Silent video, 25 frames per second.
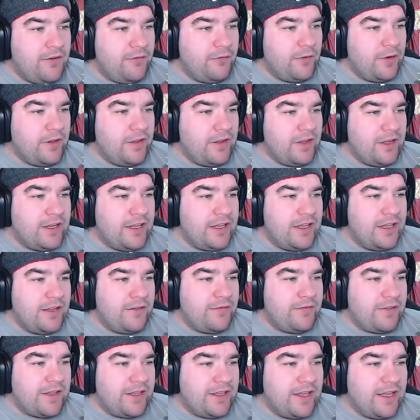we're lucky,
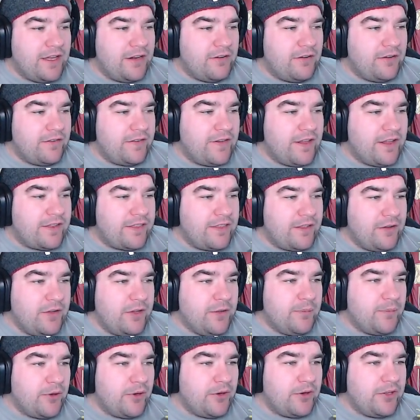if they counterattack, they'll
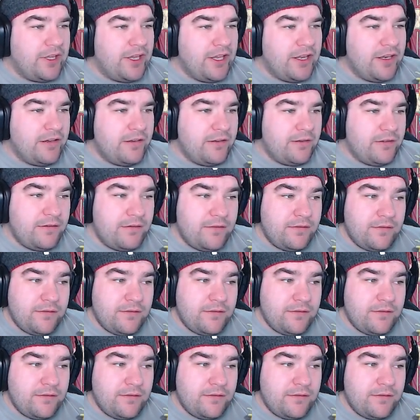hit Bokin.